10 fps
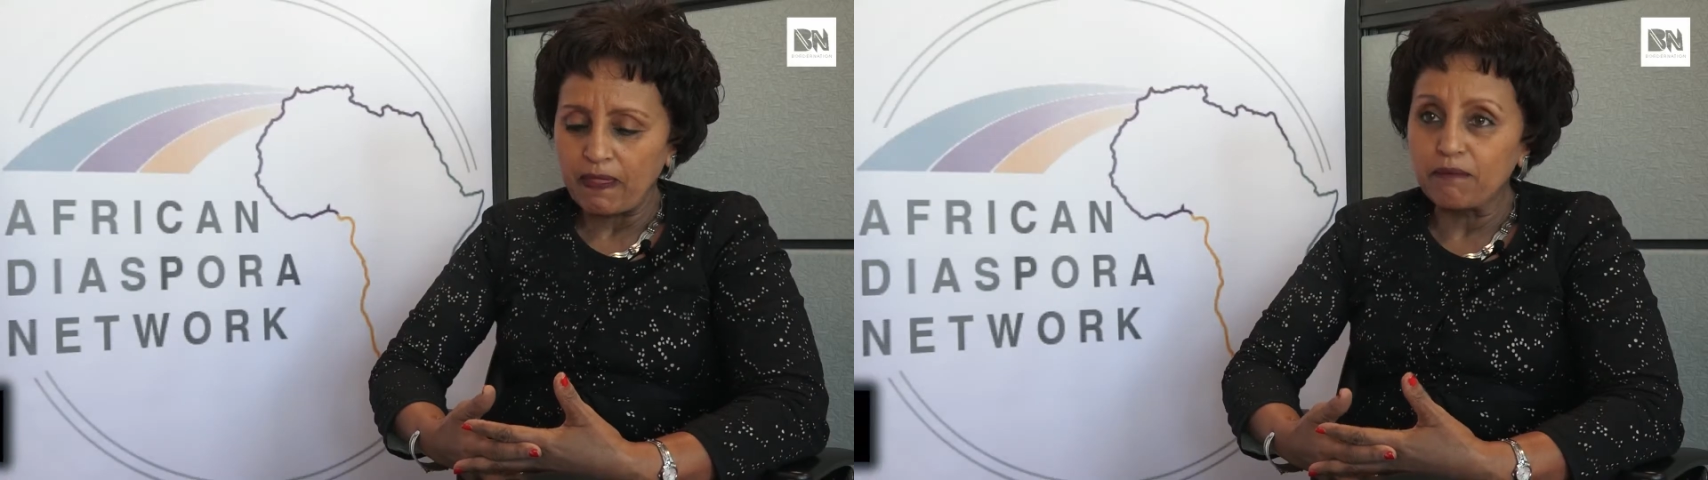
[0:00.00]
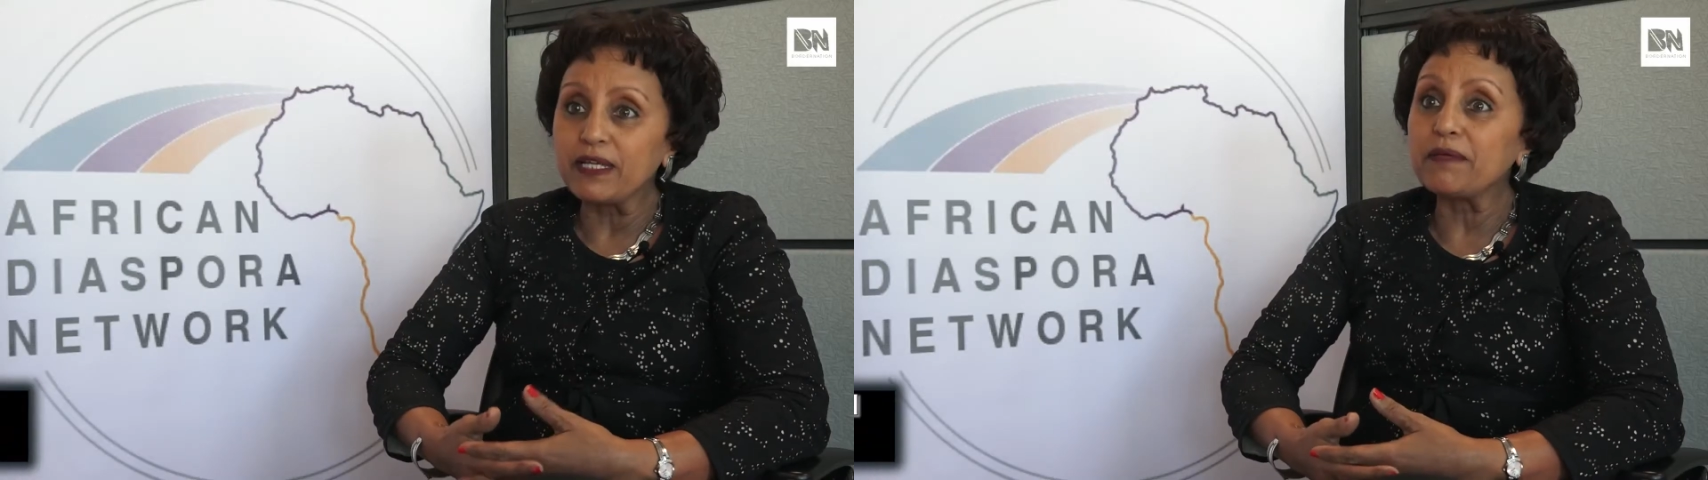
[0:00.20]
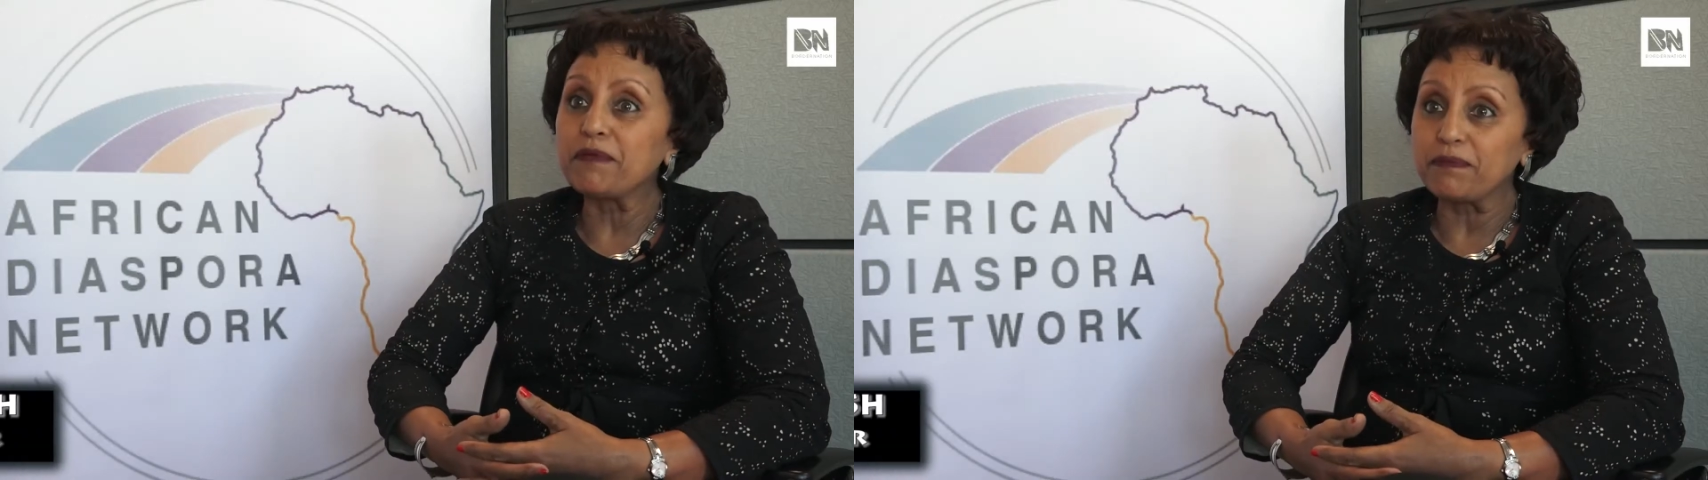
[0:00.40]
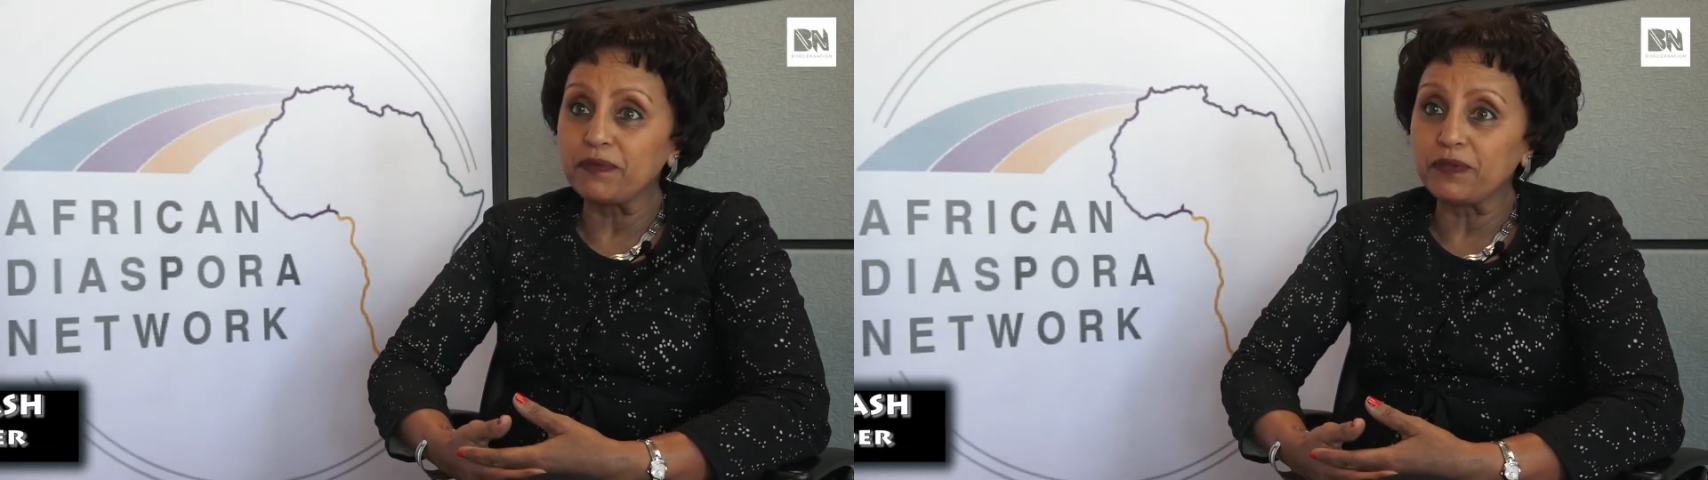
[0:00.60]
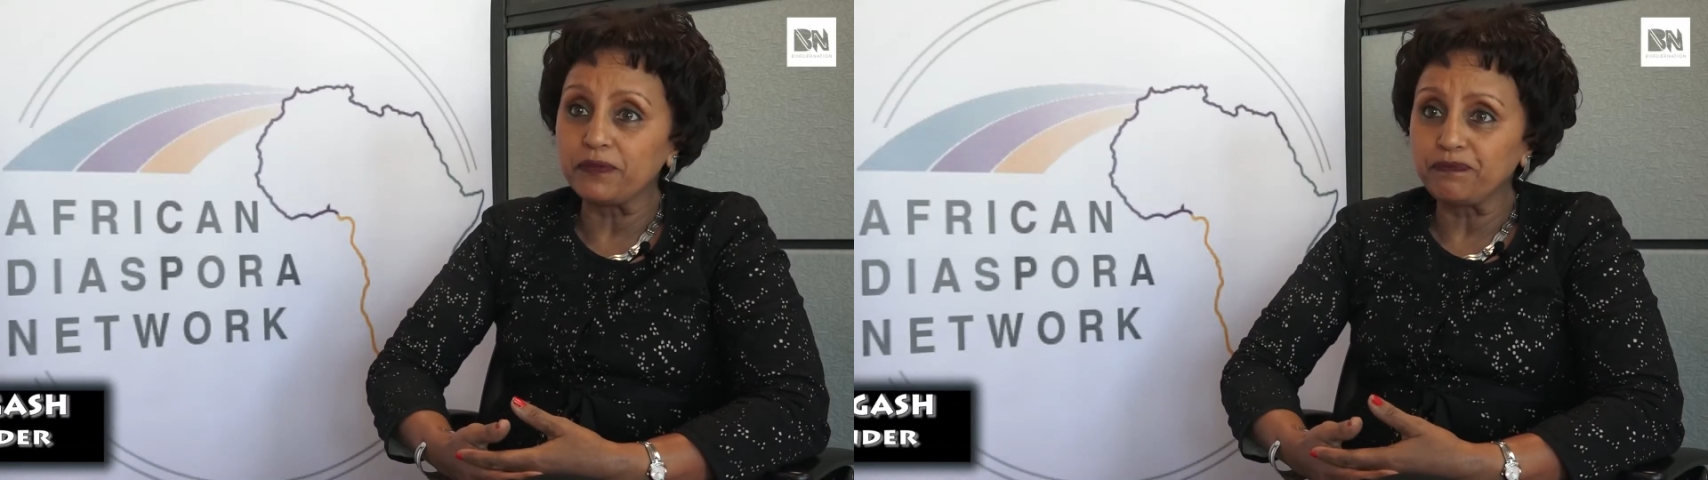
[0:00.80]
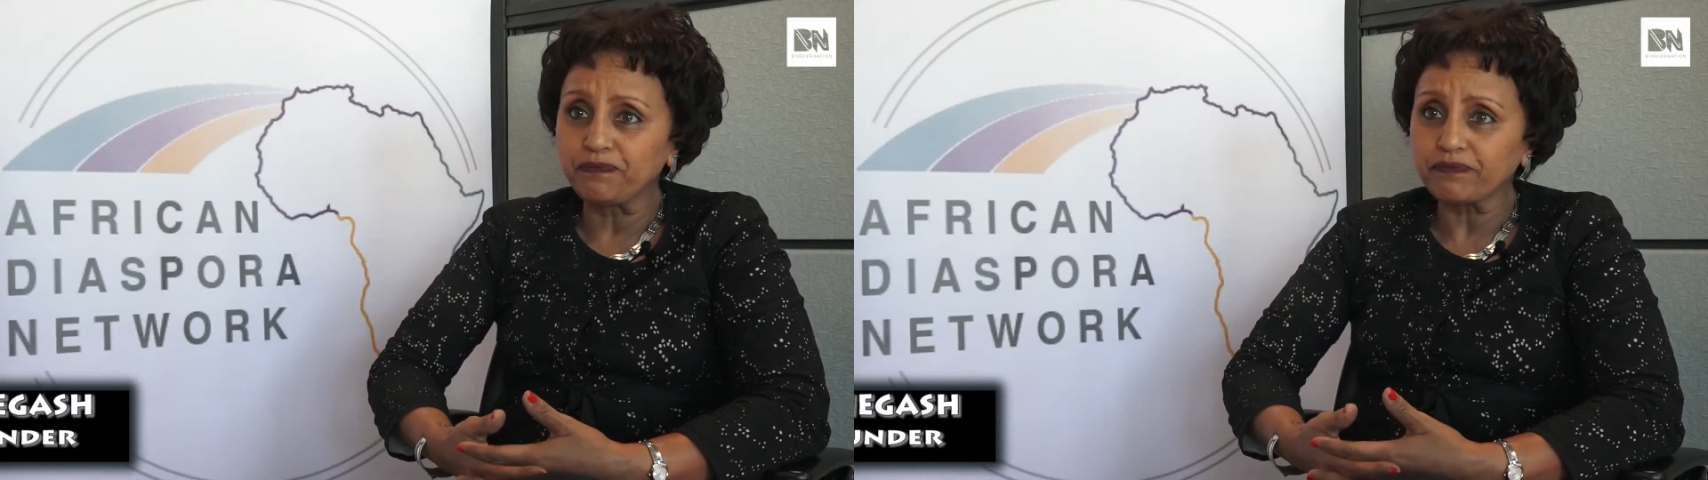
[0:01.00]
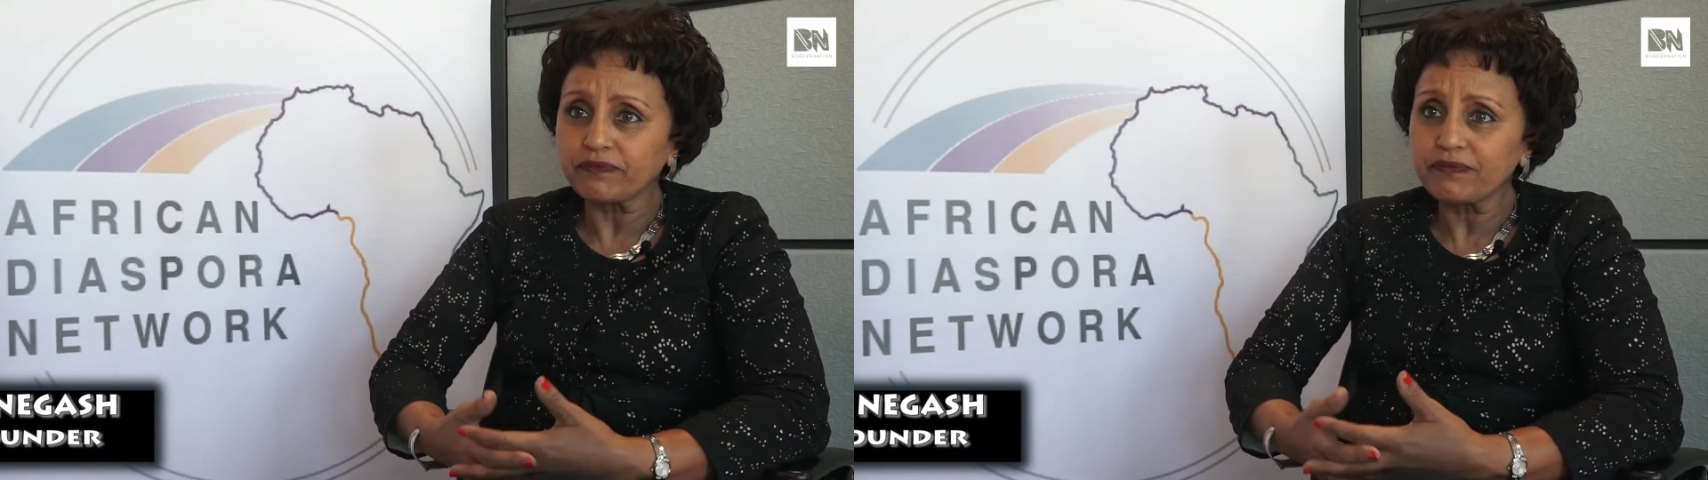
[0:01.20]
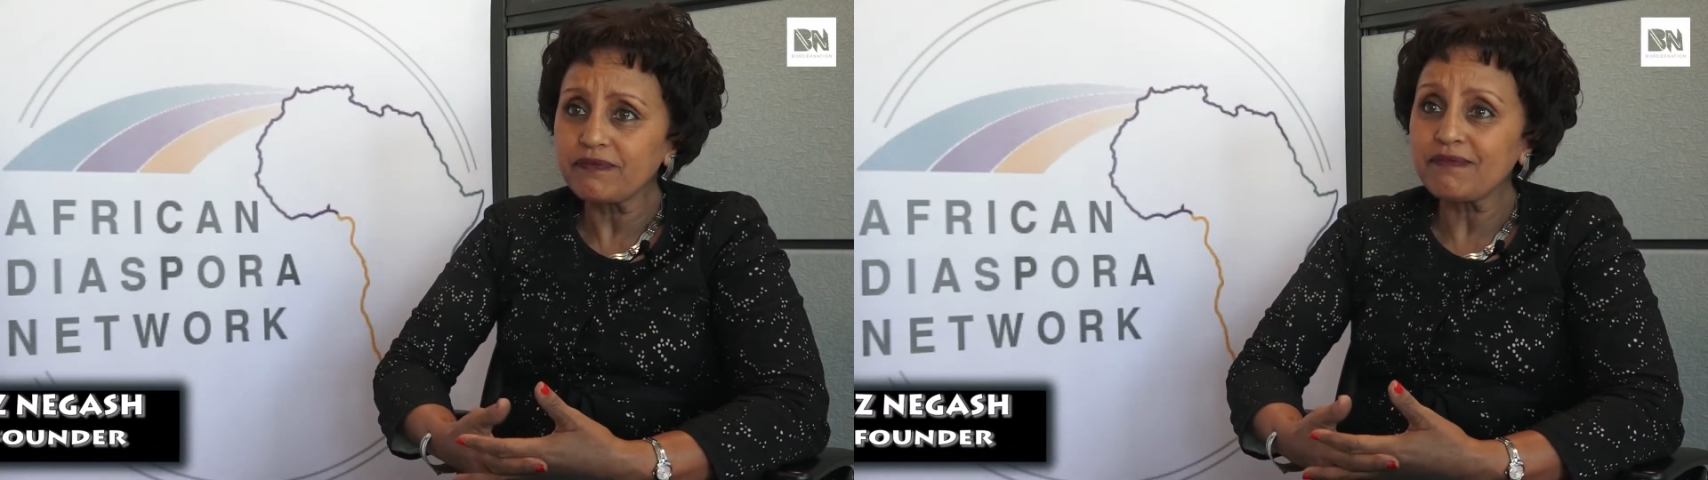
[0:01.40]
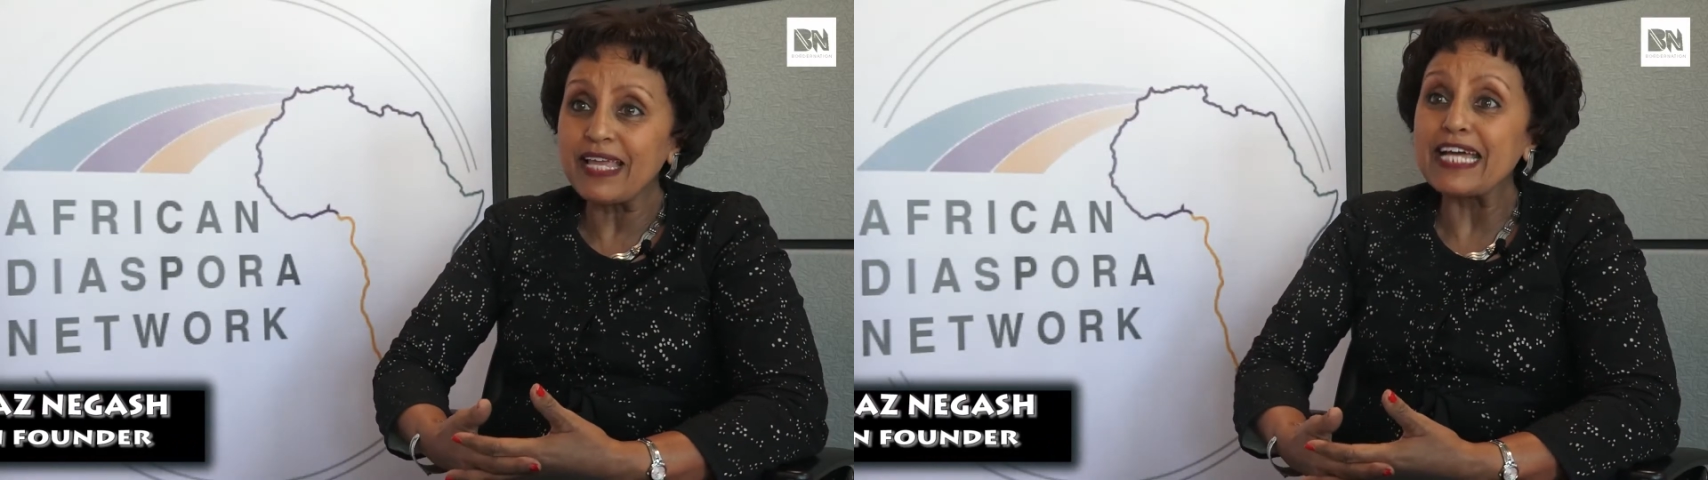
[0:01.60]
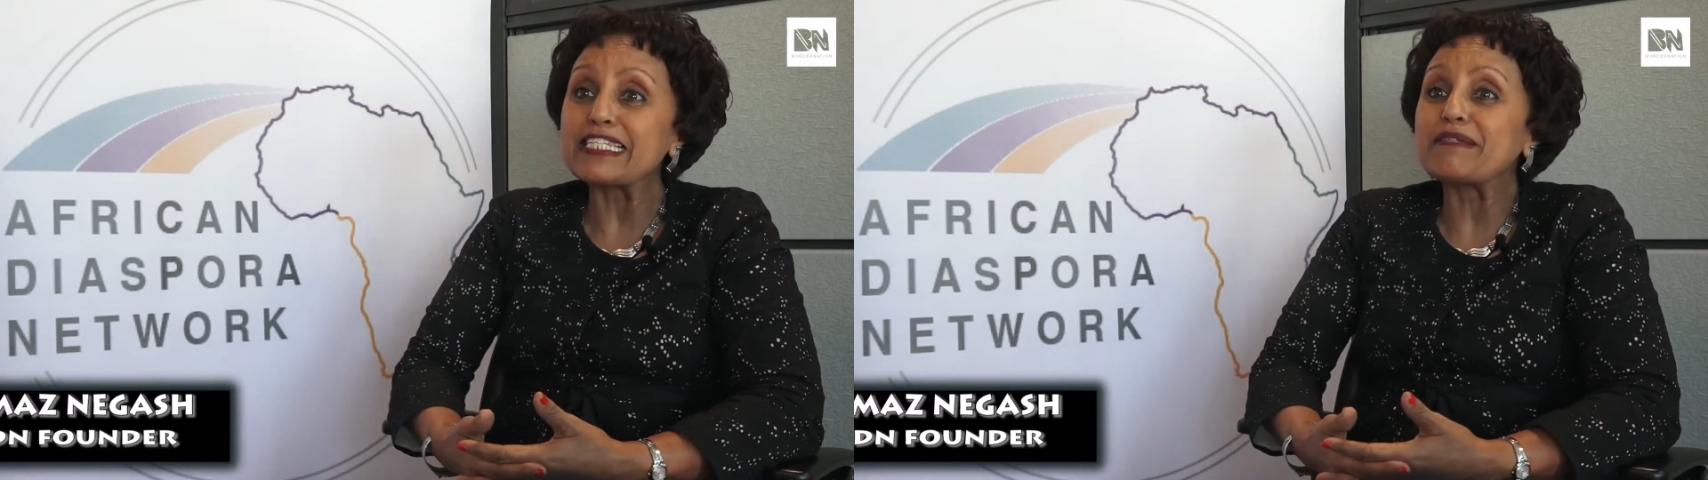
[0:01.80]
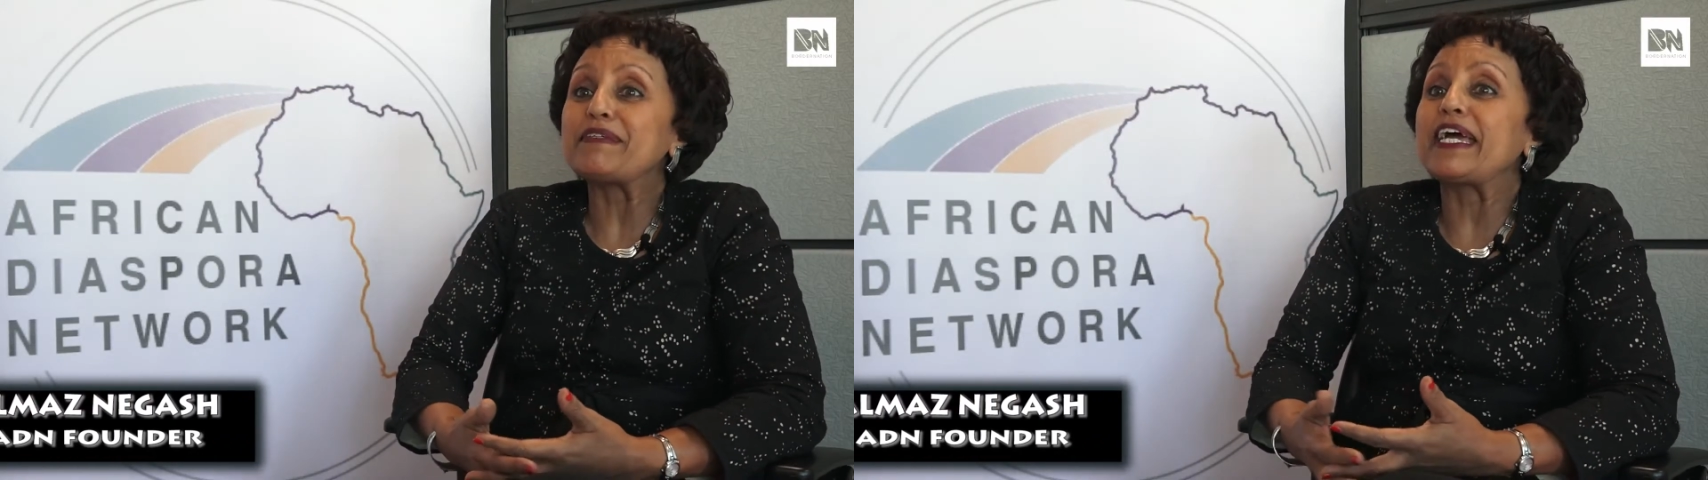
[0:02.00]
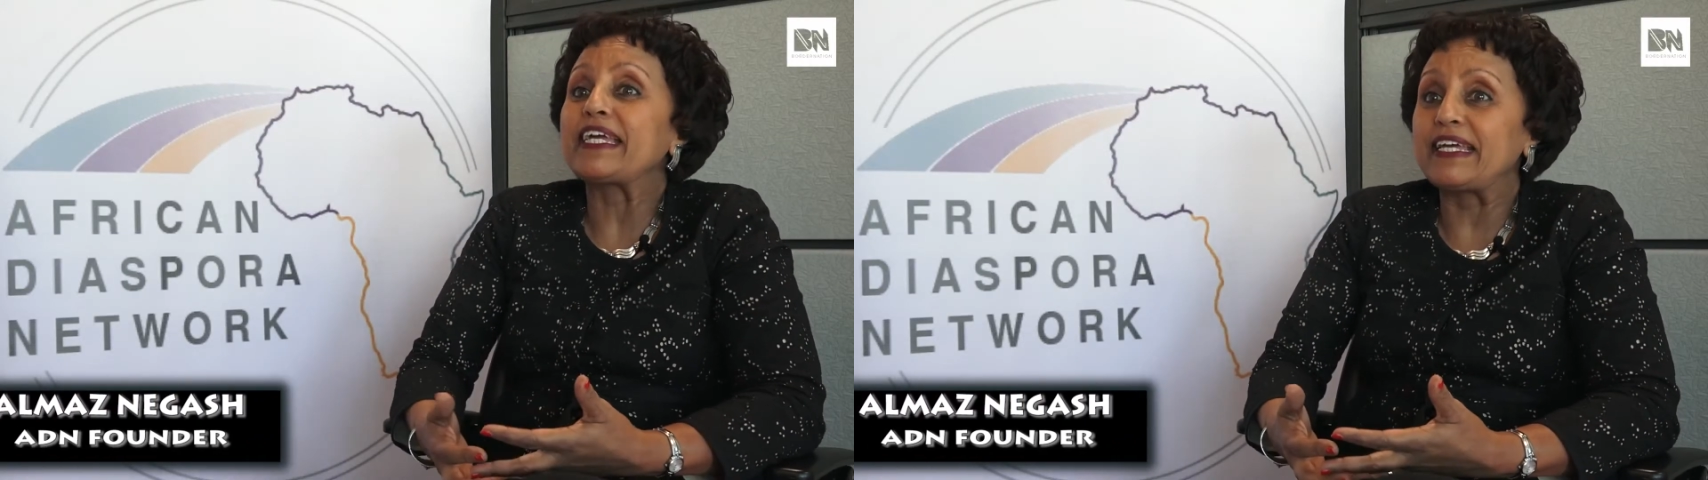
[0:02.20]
Many people ask me, I,